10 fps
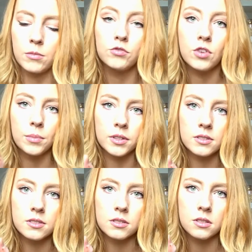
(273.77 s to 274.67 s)

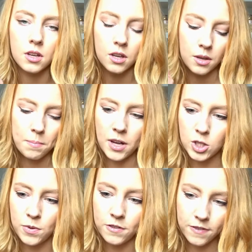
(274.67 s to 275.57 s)
Rimmel's
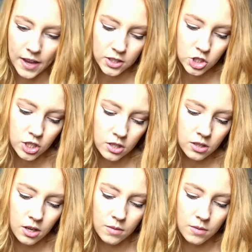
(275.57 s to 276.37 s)
Match Perfection.